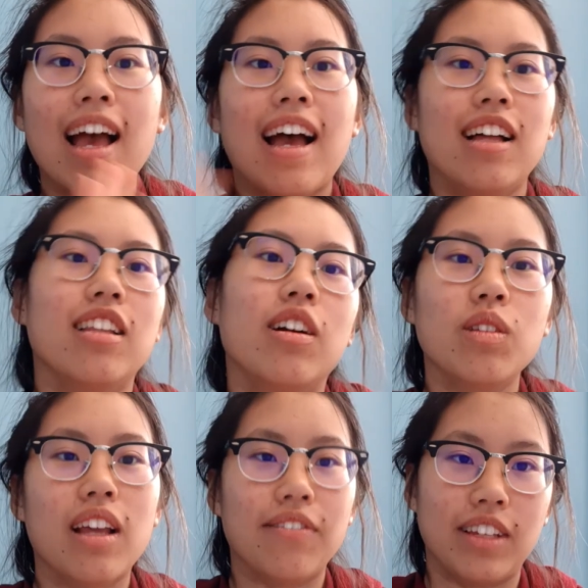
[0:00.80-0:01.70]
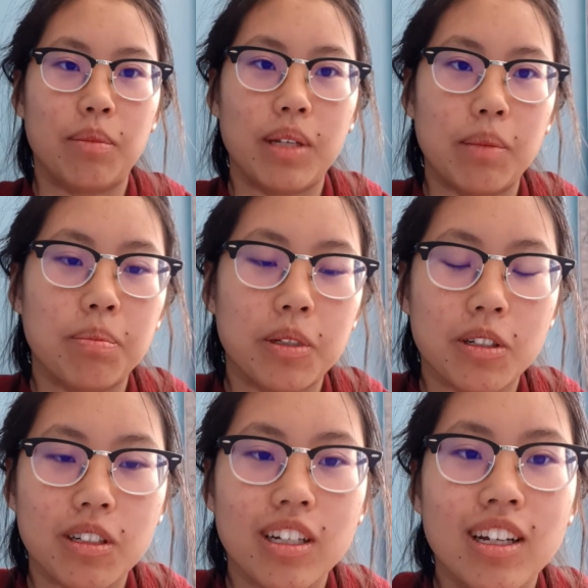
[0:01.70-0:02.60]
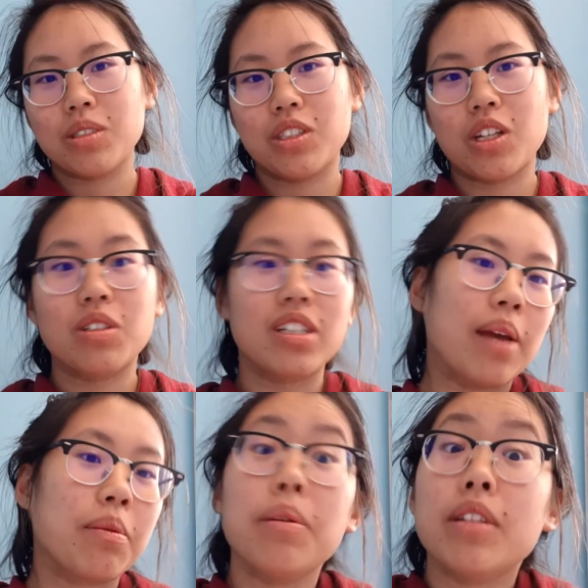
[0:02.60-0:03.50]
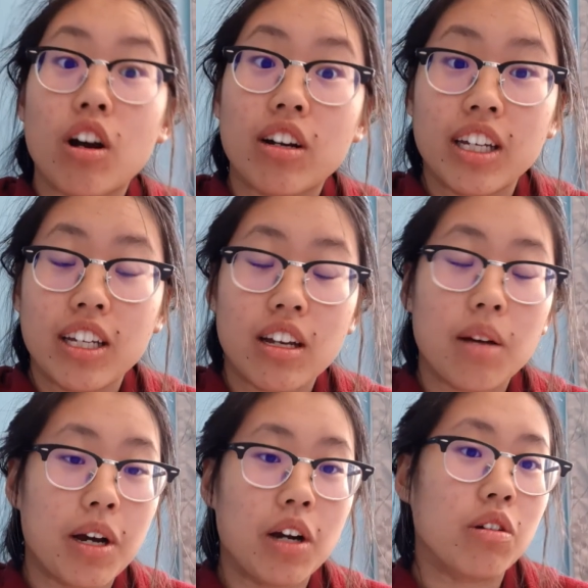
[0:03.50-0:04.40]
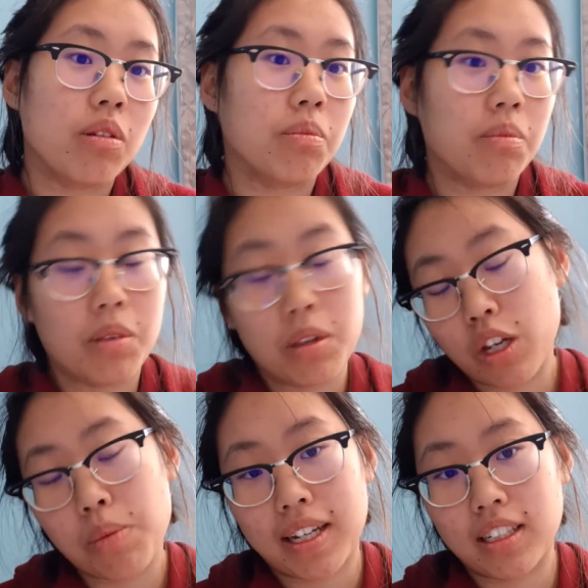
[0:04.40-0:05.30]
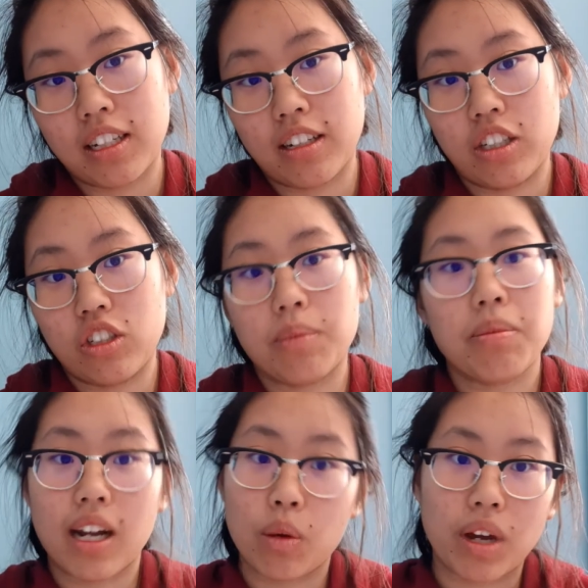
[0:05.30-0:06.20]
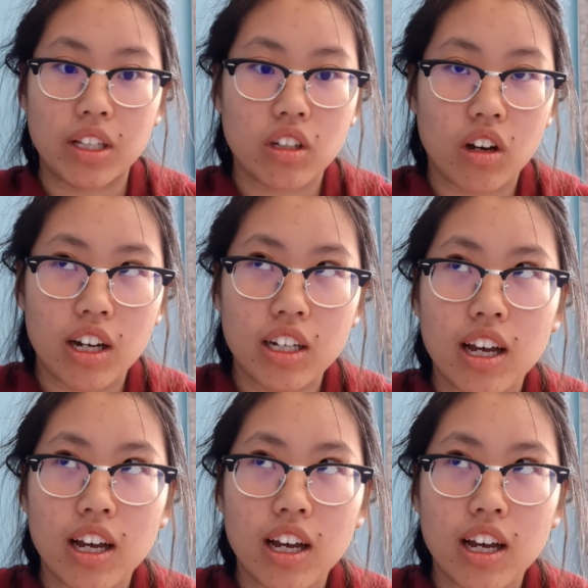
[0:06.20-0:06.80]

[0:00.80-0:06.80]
Hello, lovely people. So today I'm going to be talking about the humanitarian trip that I went on.